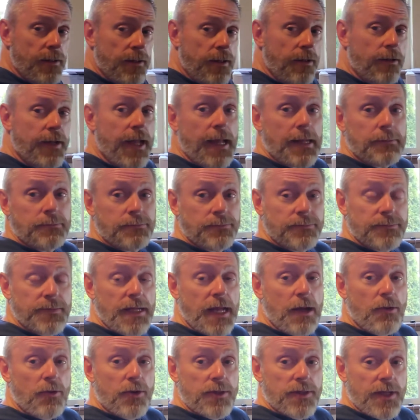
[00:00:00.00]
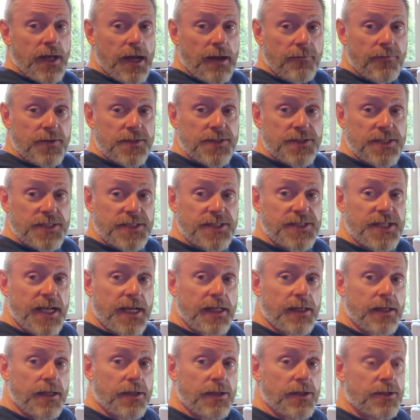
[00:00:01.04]
Okay, now we're in the office. Let's take
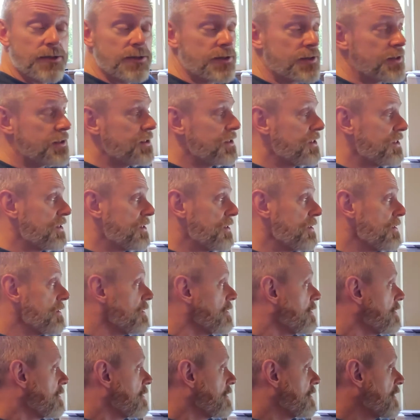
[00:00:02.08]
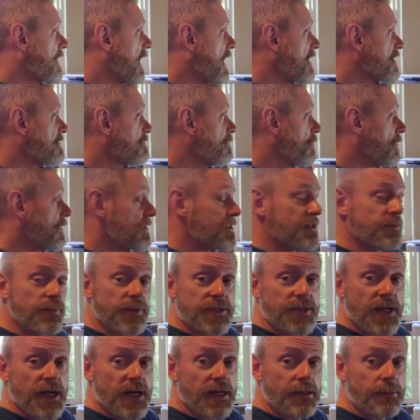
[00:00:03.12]
a look at those dashboards that we
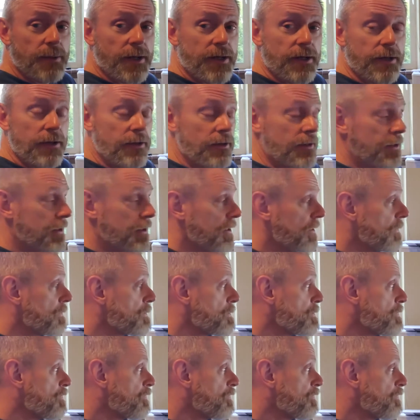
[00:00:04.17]
talked about earlier.